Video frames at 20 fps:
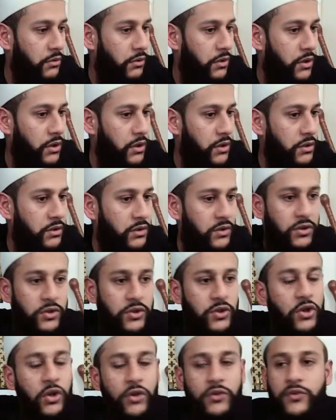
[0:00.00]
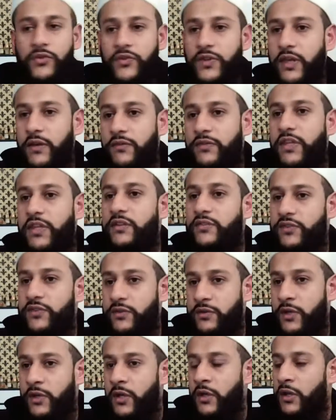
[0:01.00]
Right? You don't just give these
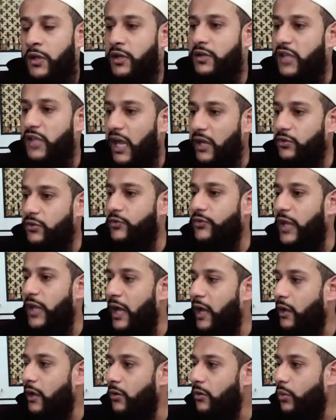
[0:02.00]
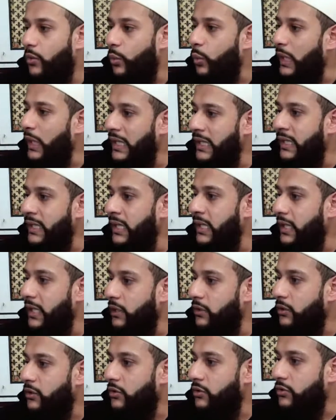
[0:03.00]
titles out
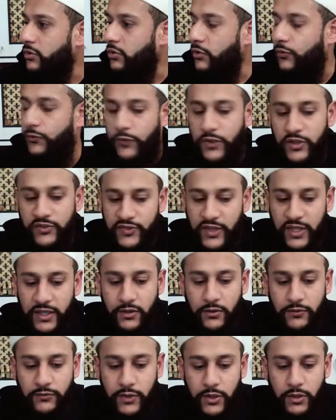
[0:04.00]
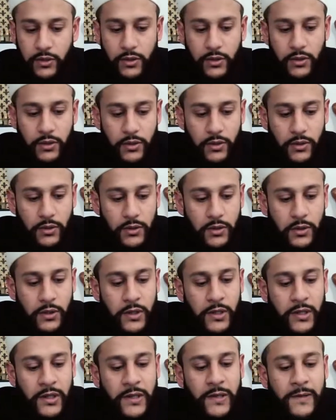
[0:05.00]
willy-nilly just for the sake of it.
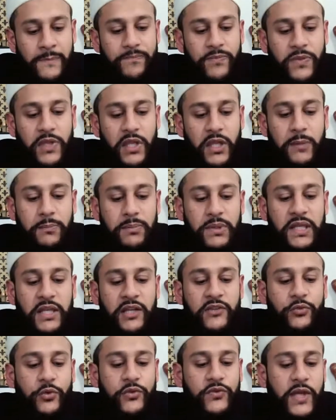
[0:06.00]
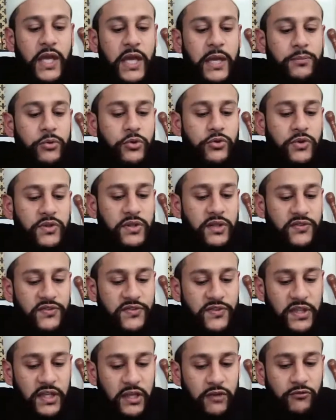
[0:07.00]
Iblis was able to
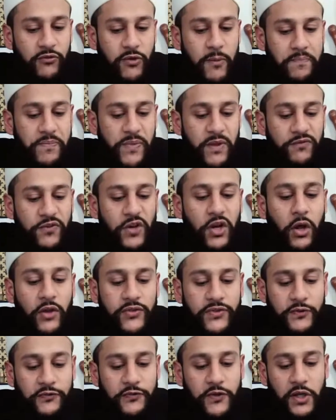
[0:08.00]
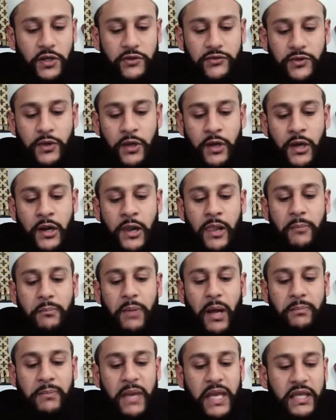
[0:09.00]
deceive philosophers
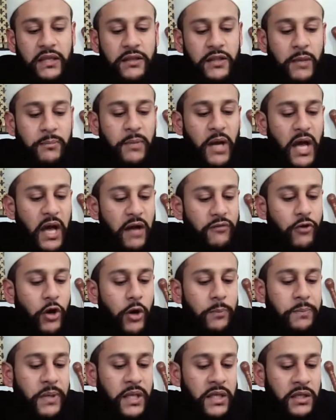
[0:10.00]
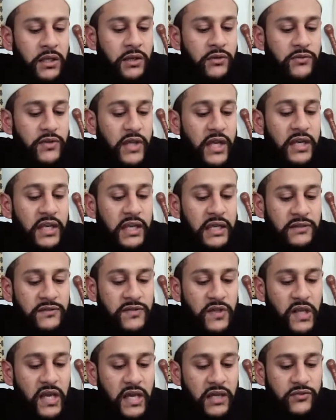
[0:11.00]
by making them have opinions and
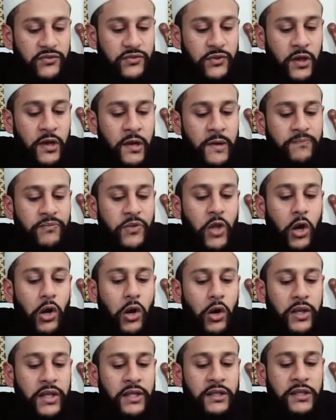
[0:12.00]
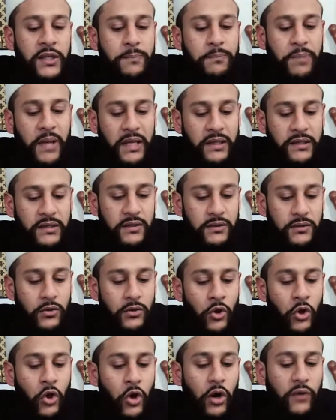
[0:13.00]
intellects that are independent
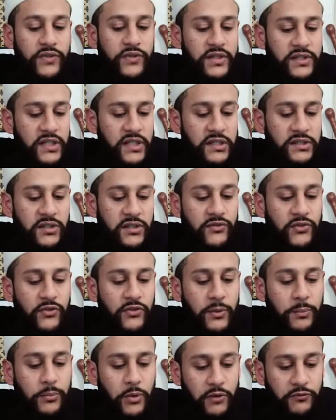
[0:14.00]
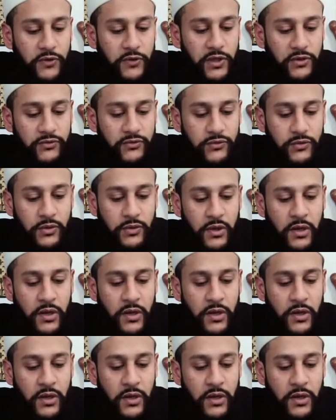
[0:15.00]
of the teachings of the prophets.